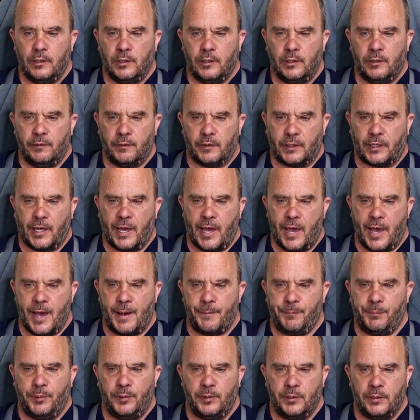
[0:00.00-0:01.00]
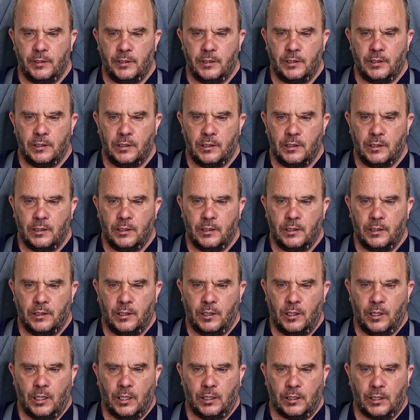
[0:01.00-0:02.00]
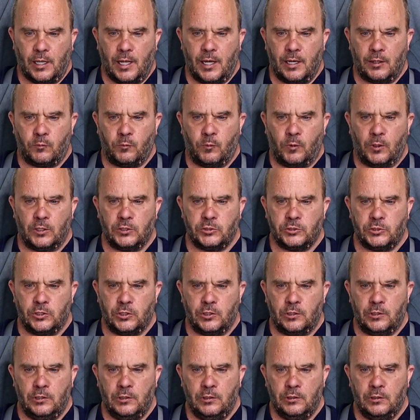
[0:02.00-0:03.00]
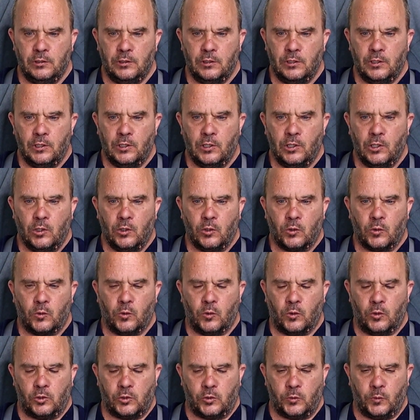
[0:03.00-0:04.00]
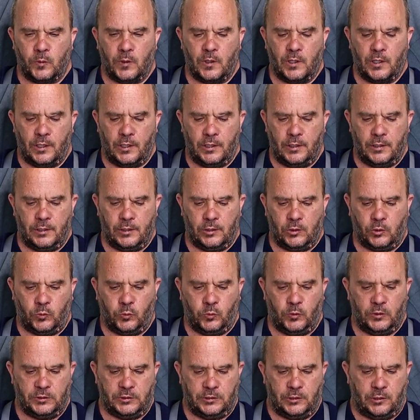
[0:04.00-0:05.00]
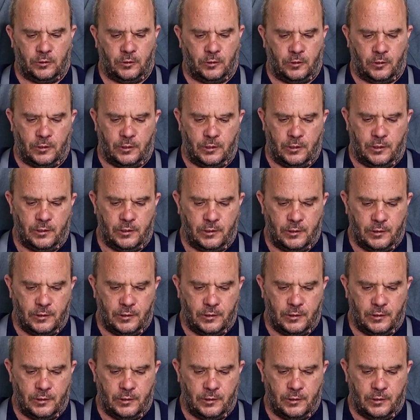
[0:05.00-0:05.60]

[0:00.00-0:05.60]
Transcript: in the cap, lock washer, 1/4 nut, and twist it on.